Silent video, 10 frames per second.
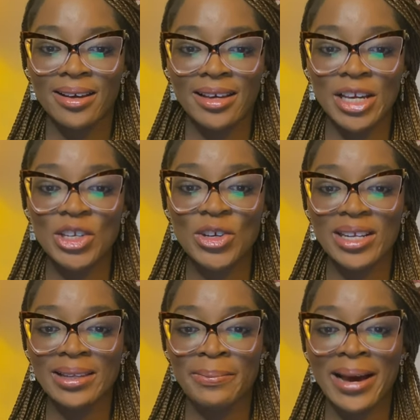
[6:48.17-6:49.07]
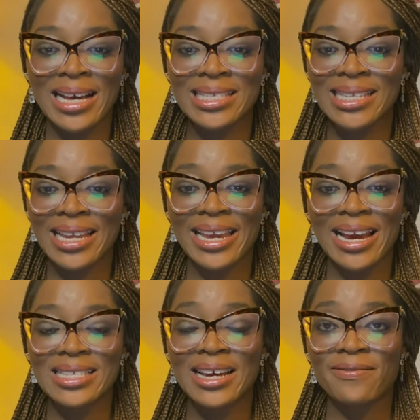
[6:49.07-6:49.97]
issued in the past 10
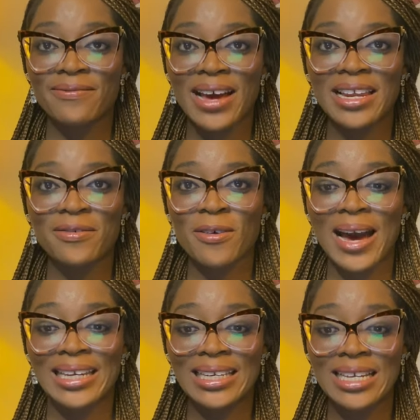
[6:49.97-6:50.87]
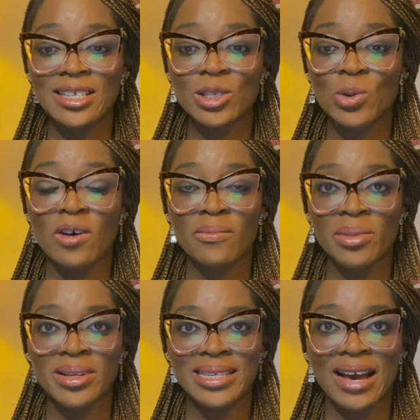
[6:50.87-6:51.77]
years and valid for at least 12
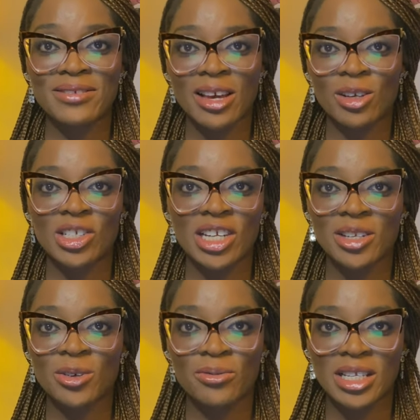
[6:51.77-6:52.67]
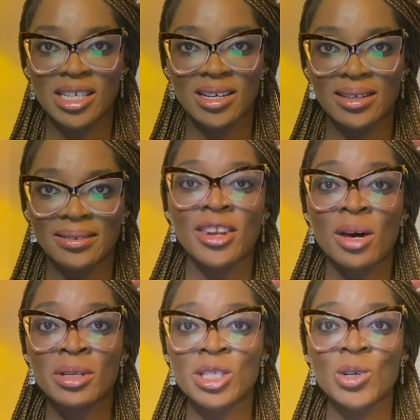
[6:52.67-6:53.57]
months after your scheduled return.
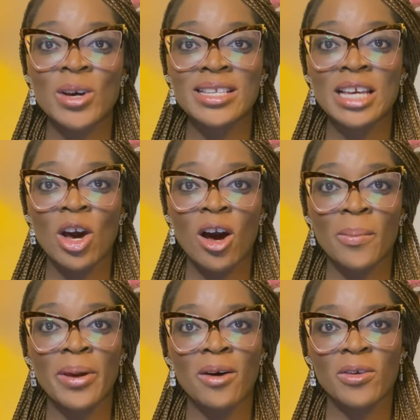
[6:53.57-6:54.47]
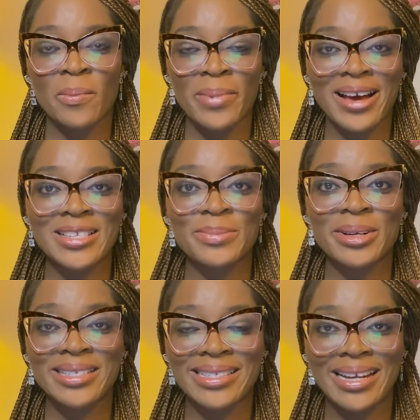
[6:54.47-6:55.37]
Number two is a copy of your
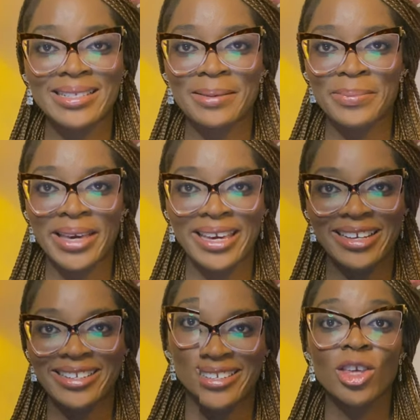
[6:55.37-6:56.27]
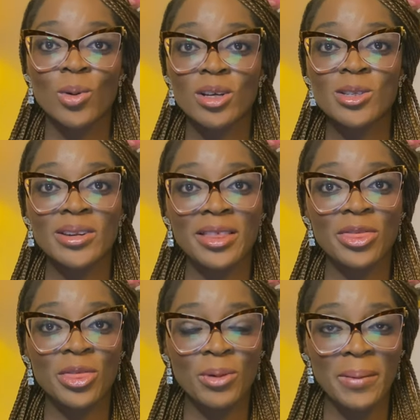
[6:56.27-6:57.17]
passport's data page. You also need
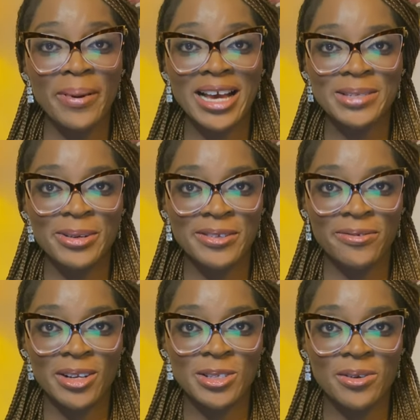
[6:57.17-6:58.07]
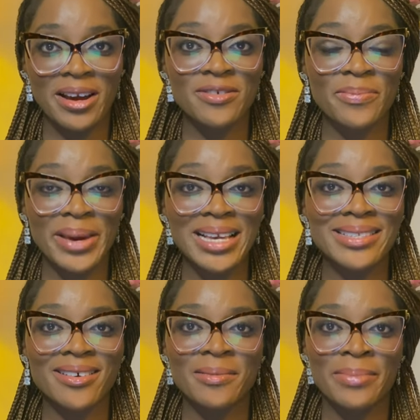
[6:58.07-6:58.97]
three passport photographs
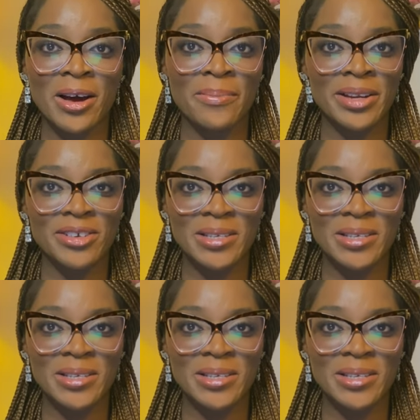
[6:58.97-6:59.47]
based on biometric